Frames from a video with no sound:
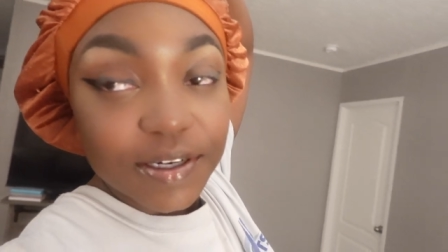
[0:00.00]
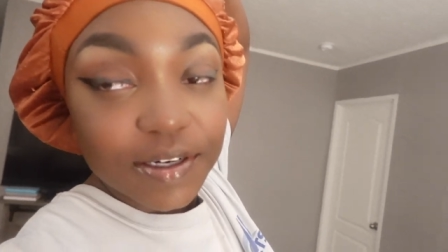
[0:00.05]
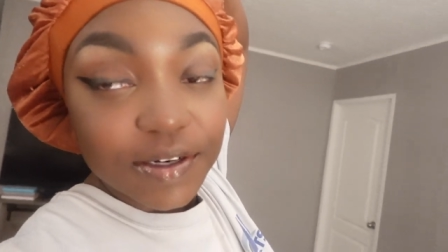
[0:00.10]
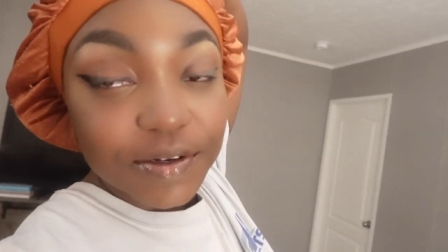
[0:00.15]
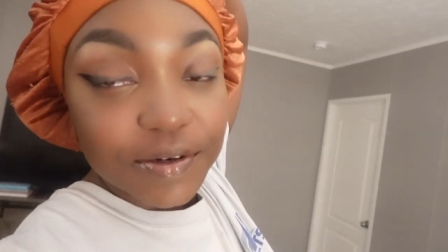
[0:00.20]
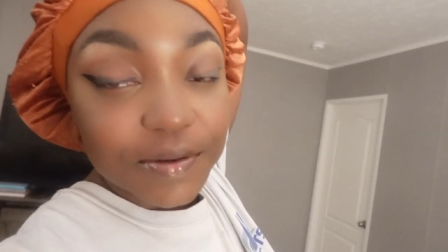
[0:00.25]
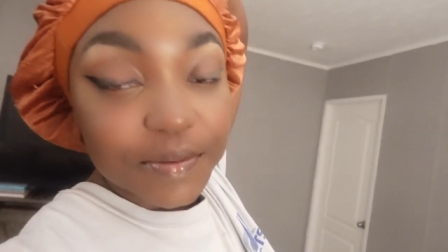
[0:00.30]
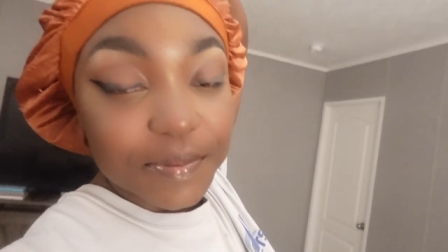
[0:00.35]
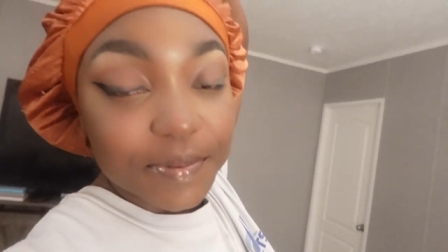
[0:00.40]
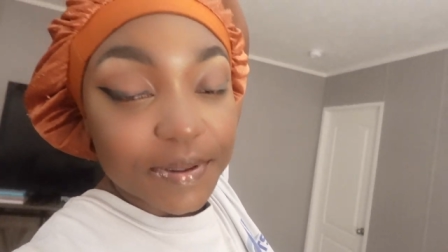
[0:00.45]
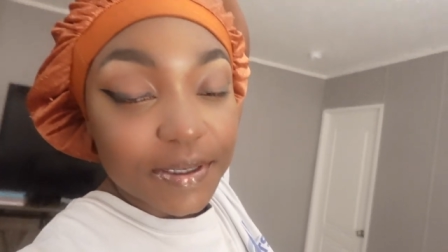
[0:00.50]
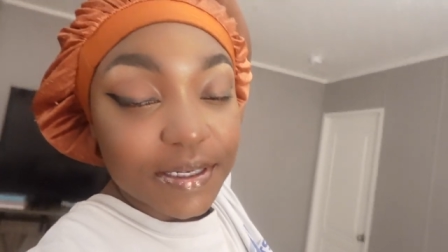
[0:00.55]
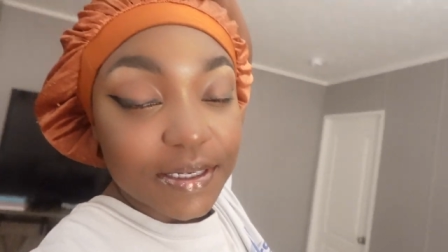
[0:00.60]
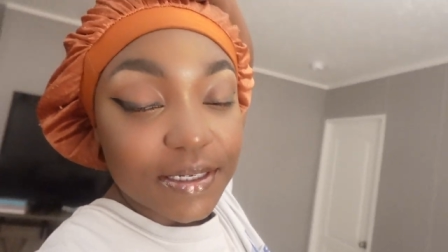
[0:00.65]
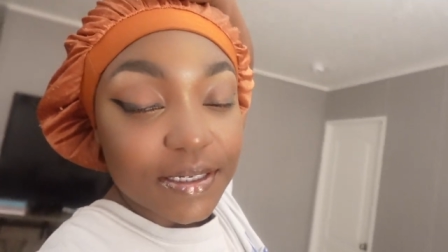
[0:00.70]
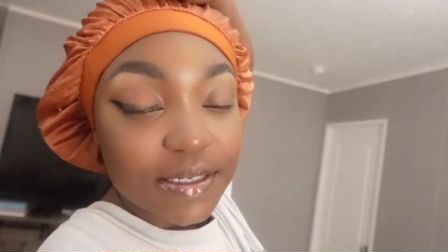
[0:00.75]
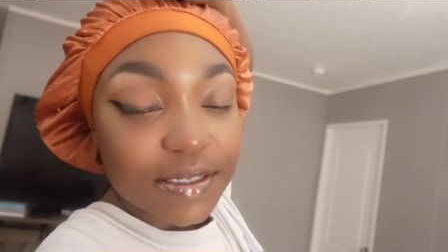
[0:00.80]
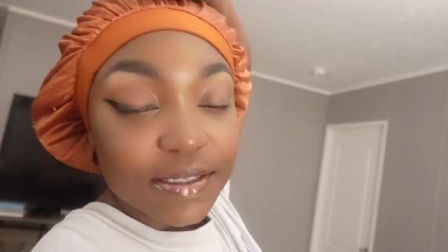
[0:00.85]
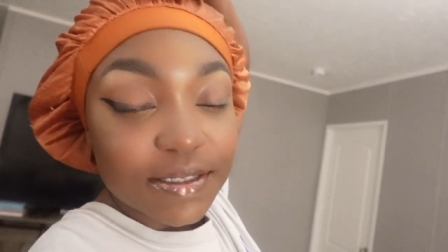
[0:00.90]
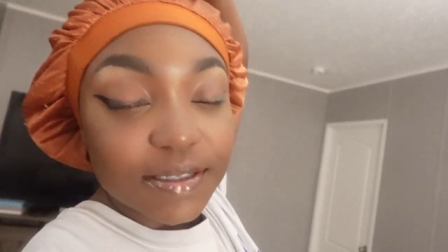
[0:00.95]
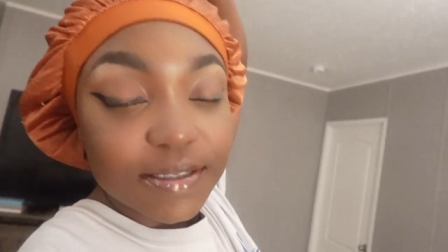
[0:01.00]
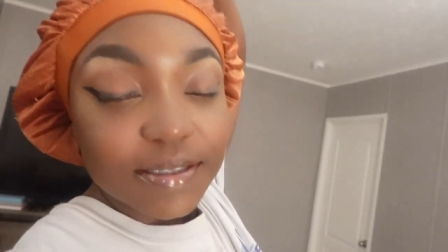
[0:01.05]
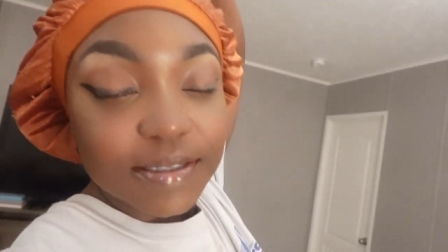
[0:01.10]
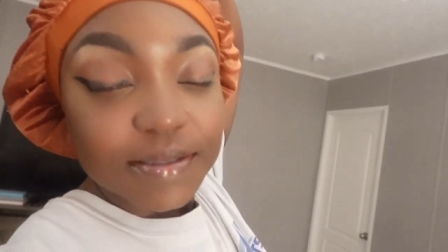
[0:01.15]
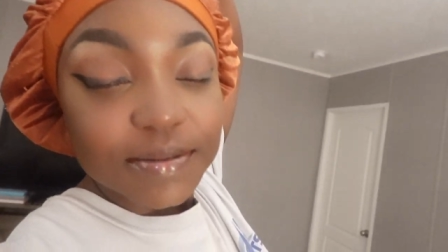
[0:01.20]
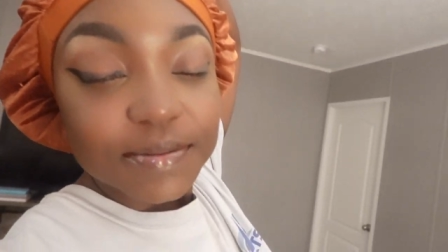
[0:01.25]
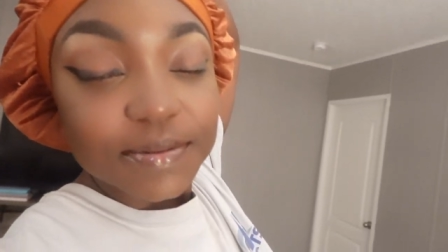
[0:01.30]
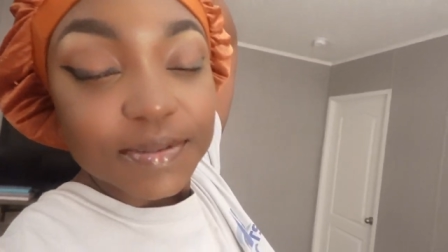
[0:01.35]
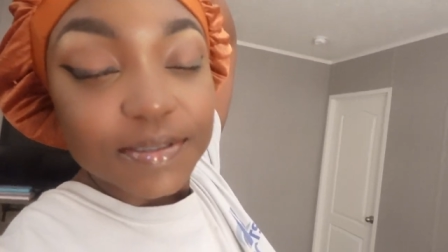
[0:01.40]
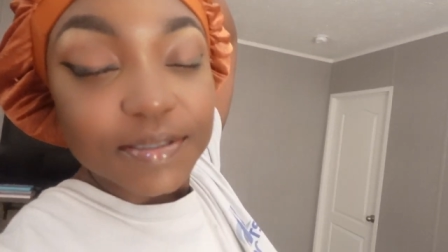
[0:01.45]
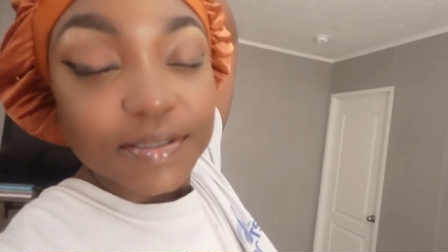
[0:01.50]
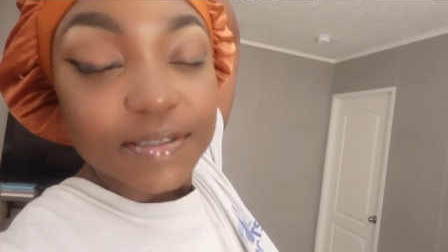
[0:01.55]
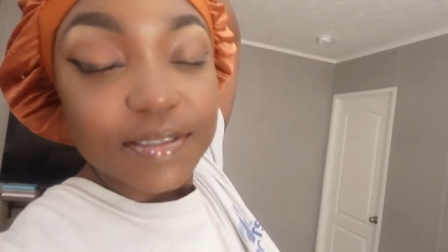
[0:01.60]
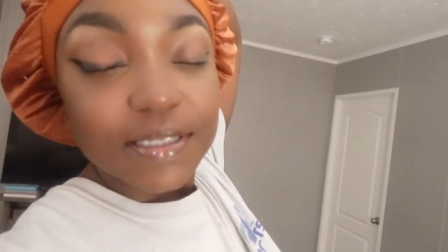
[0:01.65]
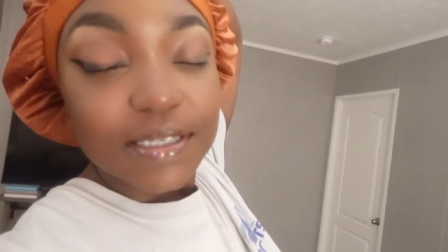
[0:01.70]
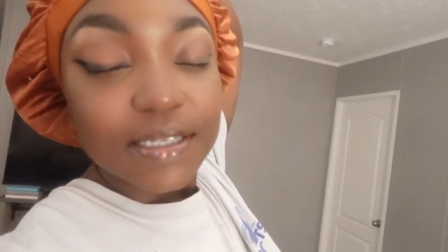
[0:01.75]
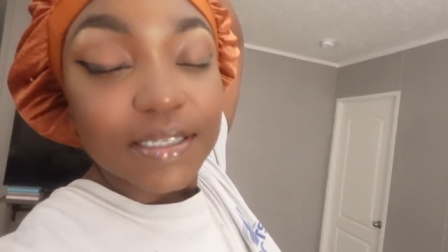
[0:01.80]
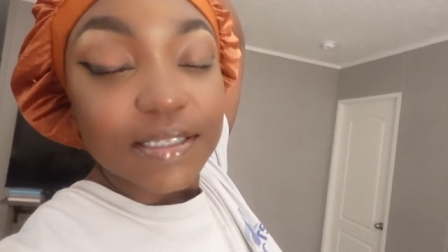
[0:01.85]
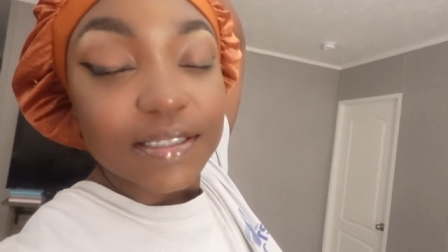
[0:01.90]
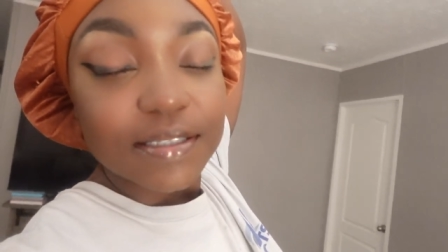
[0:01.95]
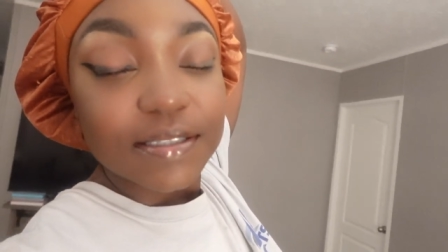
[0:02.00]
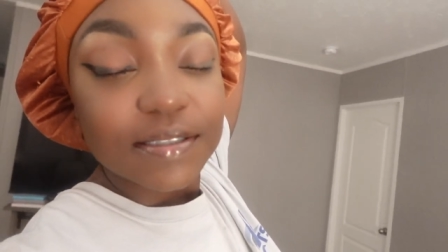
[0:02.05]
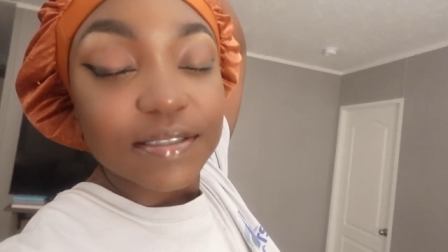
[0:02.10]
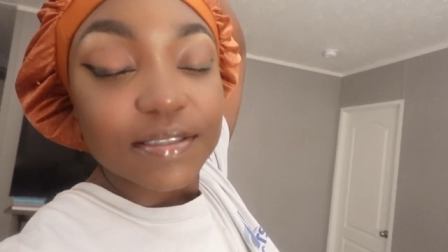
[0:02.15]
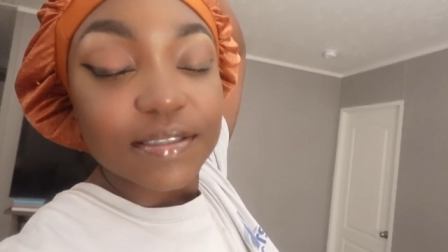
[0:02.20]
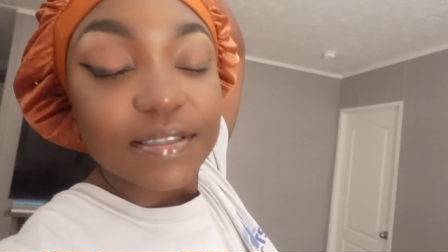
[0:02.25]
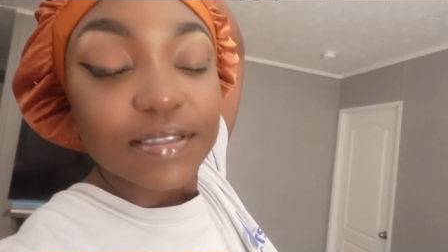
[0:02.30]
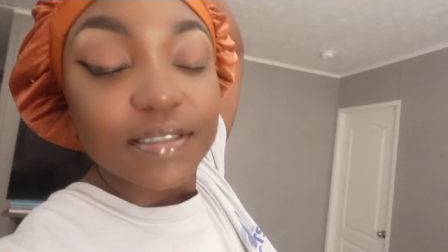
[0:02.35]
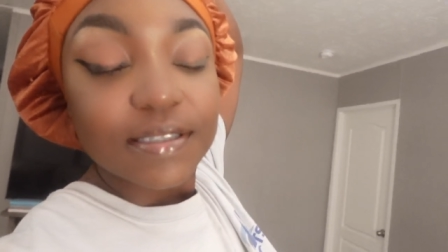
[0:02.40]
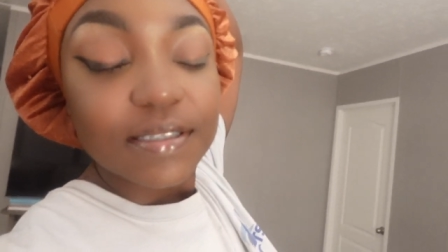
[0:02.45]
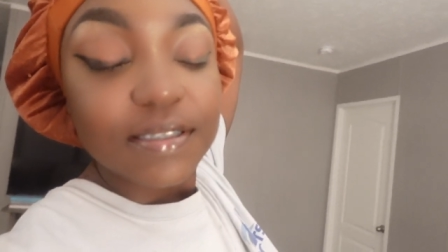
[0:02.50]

to go to bed. I'm so tired.